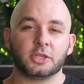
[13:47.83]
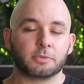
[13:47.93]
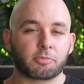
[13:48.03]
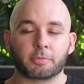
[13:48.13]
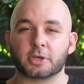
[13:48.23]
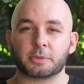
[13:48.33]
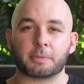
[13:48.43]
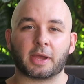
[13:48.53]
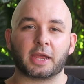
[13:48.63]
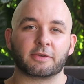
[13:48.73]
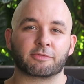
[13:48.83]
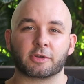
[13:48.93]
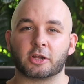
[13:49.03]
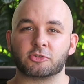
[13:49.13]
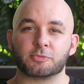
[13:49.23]
you're probably going to be paying
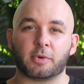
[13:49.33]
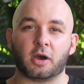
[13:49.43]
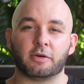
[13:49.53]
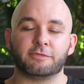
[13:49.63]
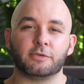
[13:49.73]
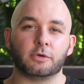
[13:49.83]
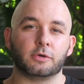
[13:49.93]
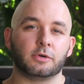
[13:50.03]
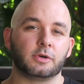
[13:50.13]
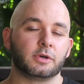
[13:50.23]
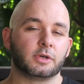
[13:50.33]
300 baht for